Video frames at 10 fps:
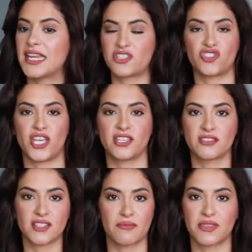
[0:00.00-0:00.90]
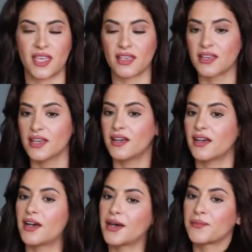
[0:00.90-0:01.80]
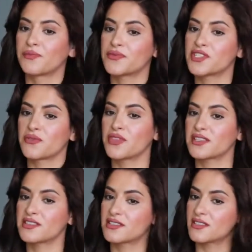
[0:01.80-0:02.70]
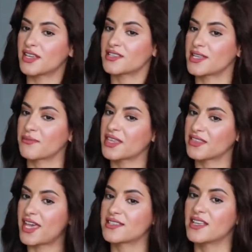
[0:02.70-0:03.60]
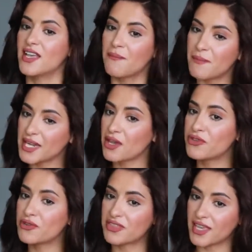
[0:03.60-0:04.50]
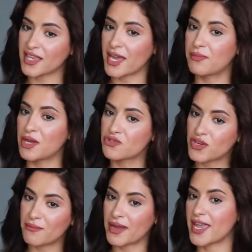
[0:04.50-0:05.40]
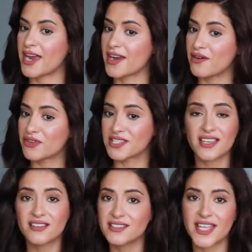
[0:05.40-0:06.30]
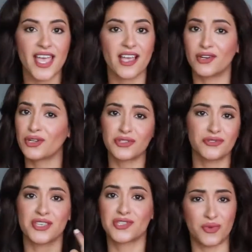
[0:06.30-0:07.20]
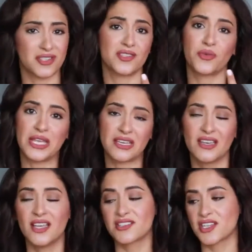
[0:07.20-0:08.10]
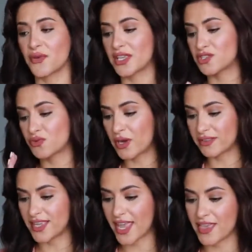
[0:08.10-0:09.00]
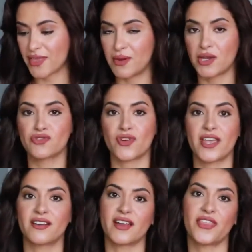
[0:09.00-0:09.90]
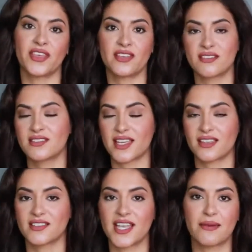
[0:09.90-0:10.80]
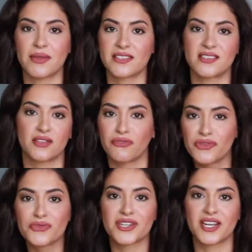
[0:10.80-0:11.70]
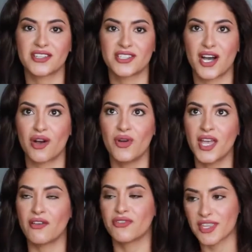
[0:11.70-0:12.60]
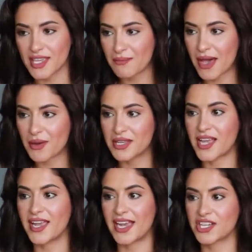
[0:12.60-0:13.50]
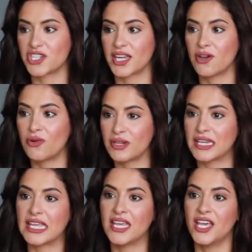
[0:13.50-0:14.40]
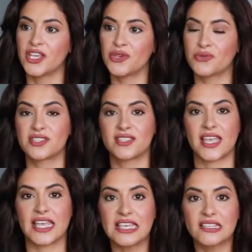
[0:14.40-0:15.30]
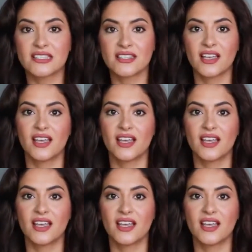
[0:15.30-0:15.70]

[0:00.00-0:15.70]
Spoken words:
let's change something. So this is something that many of you think I blow dry my hair every single day. I only do this once a week. So it's 1 day the blow dryer and the 2nd time it's the diffuser. So if you think about it, I actually only use the heat